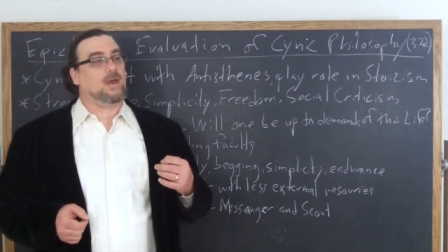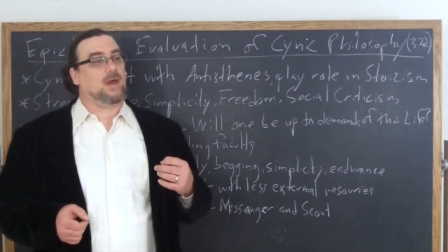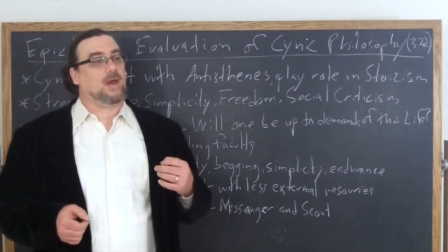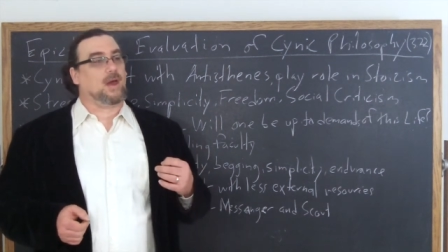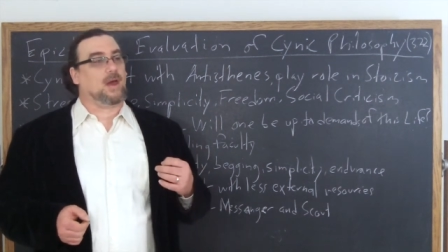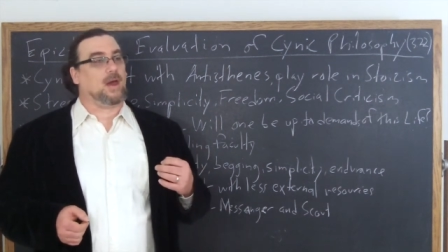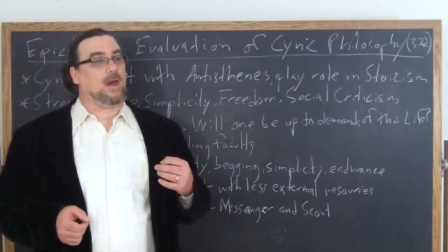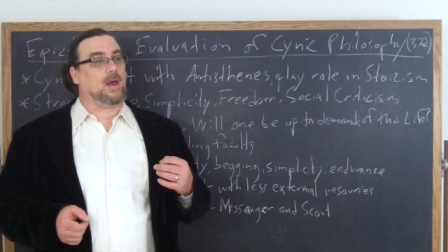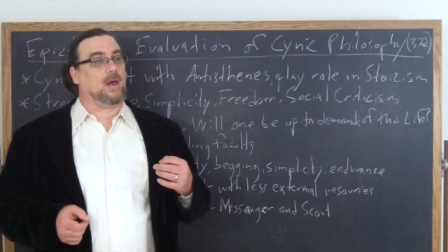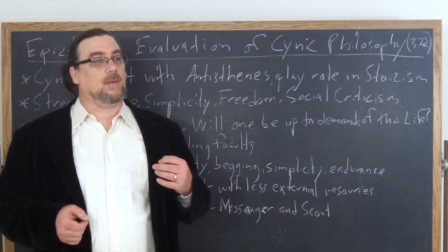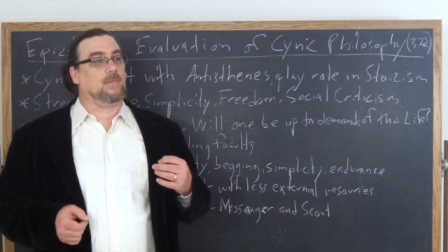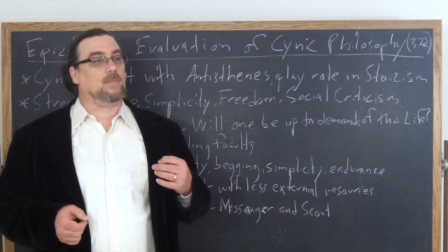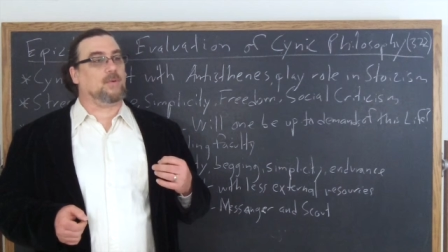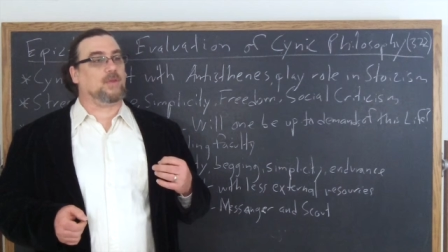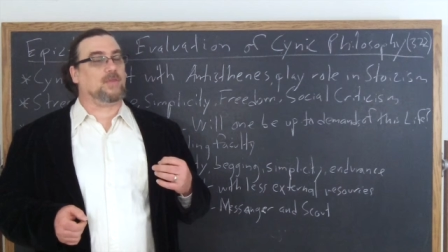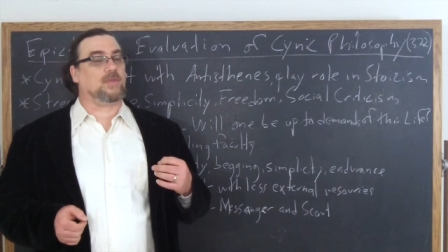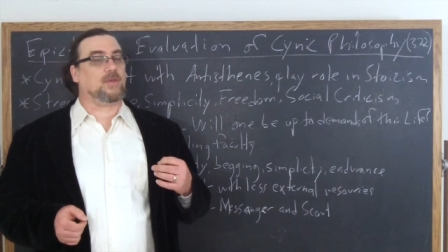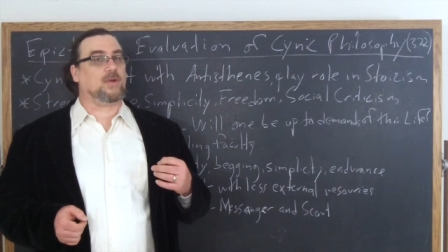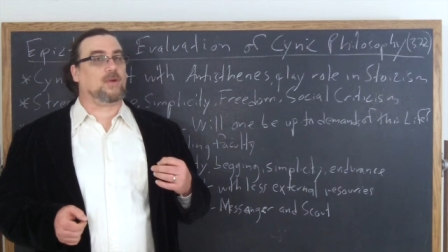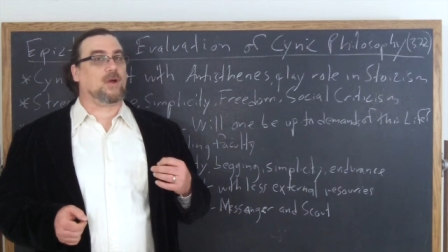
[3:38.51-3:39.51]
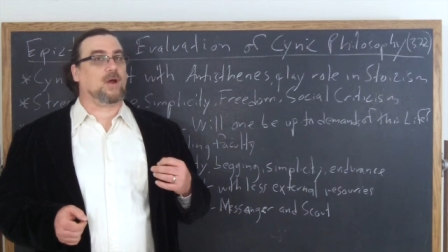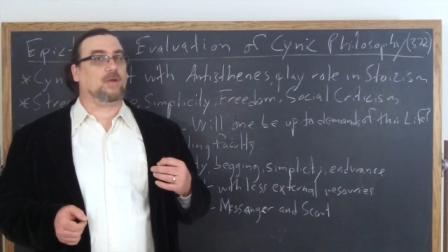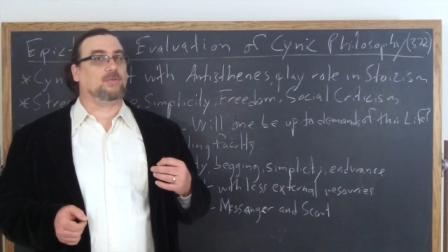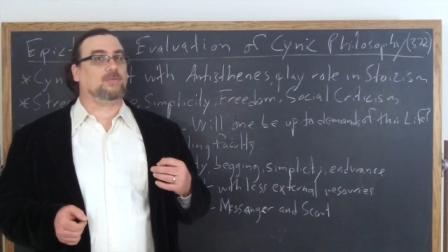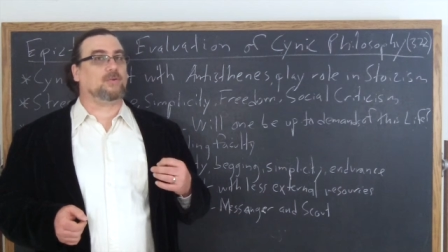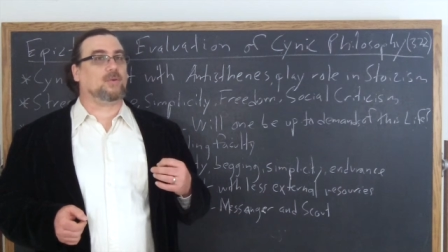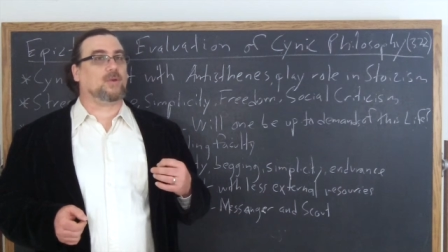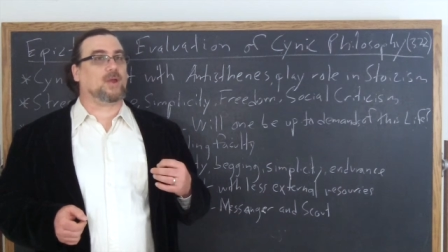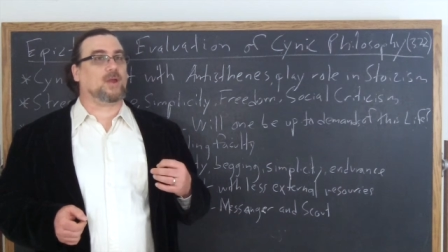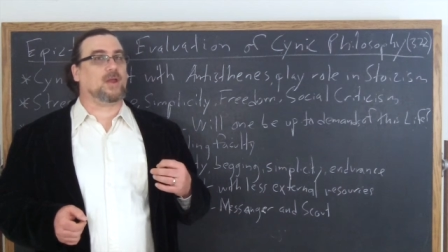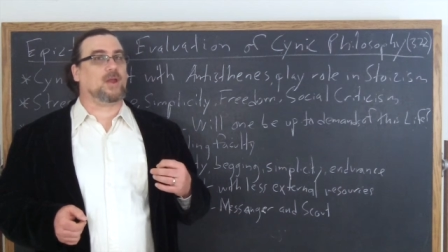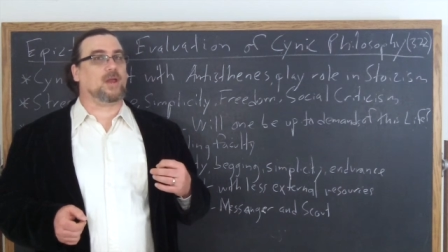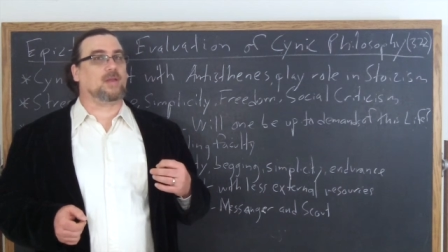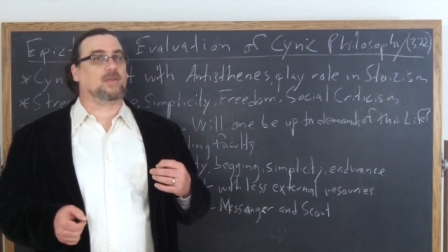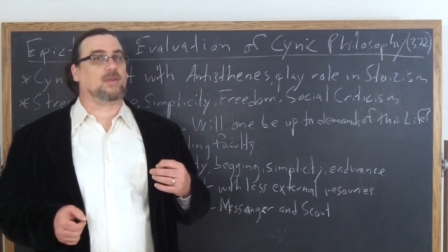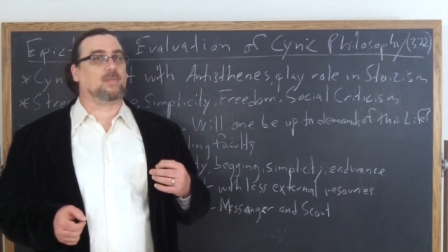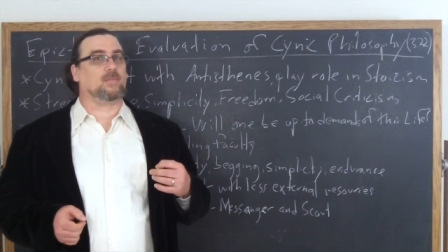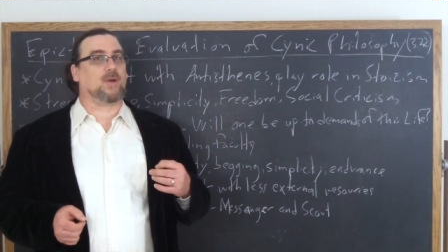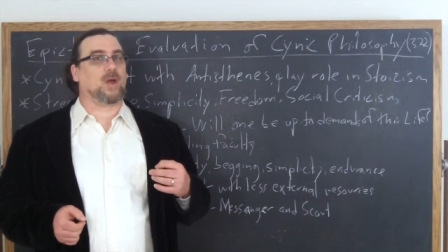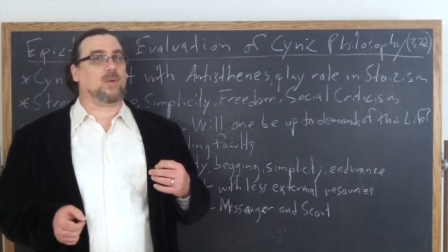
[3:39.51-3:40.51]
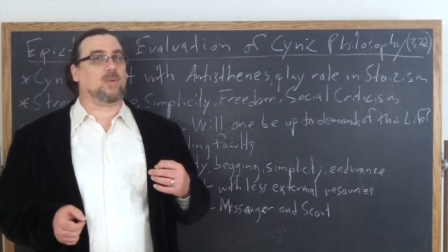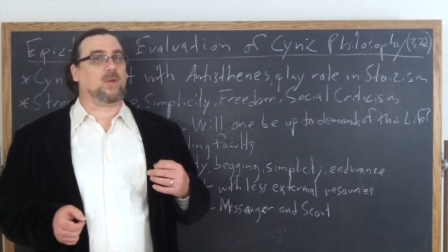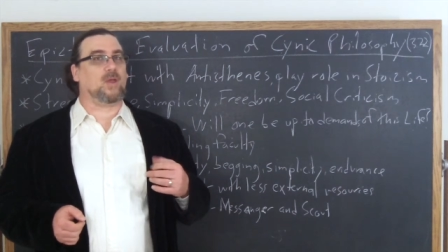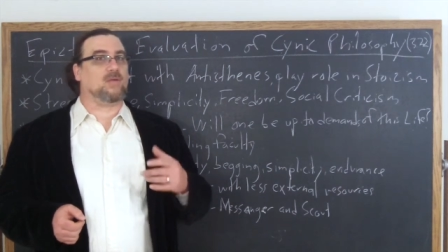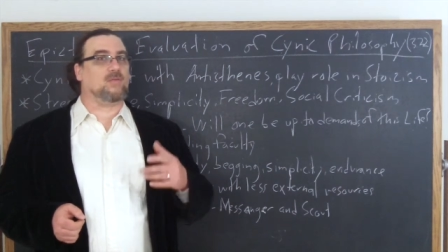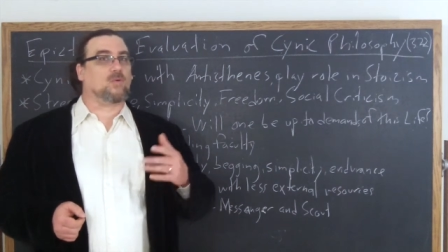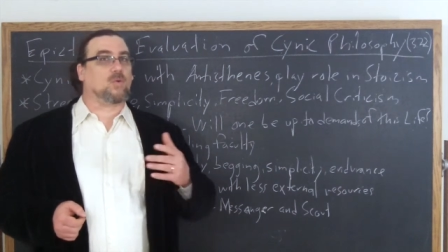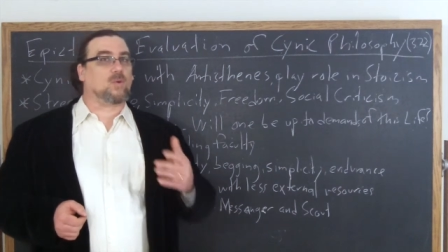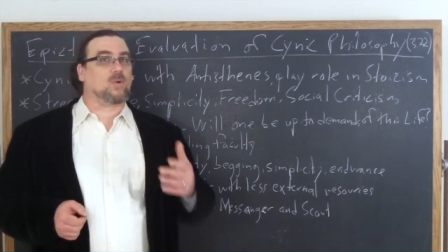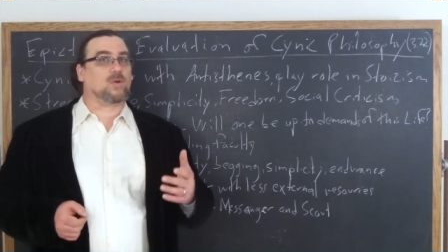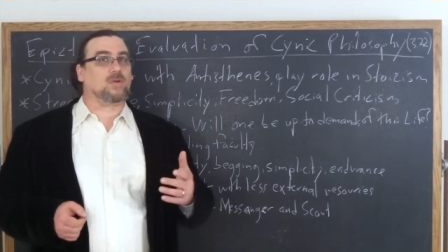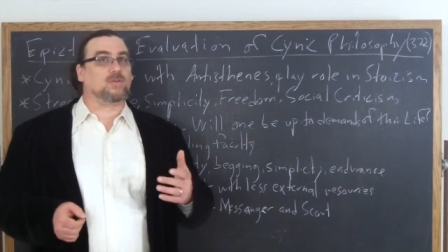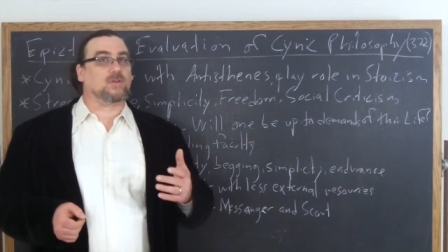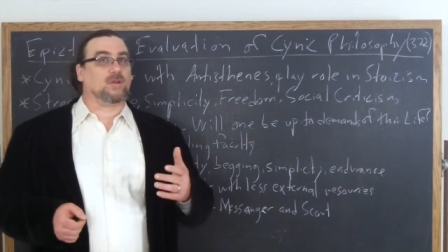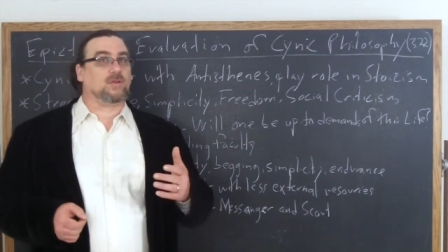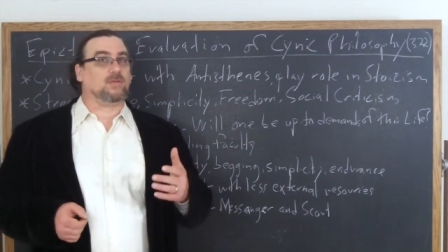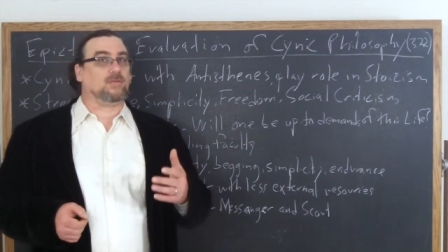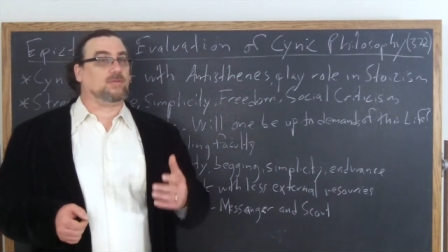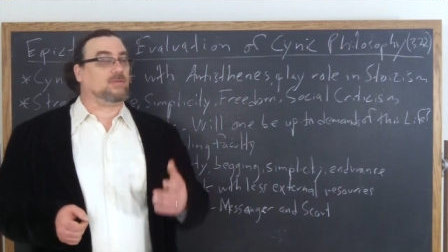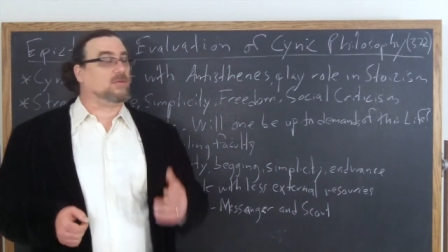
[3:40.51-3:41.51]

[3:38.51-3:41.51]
uh, but they're also connected by way of origins.